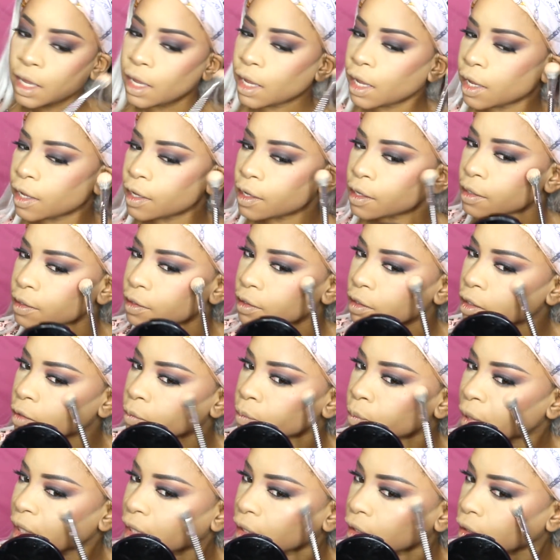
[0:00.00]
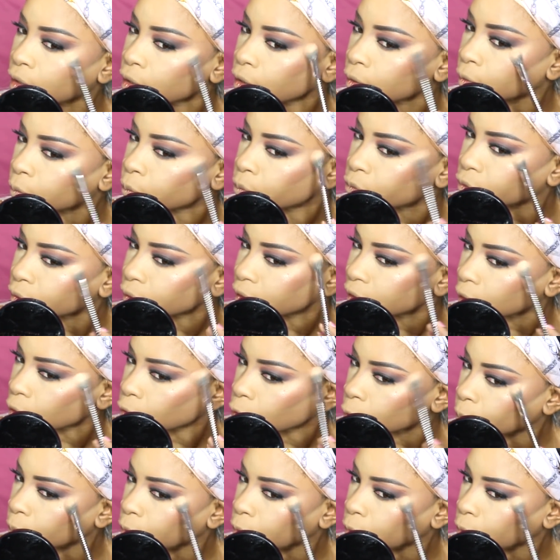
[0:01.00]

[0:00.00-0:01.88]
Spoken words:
and the Becca Prosecco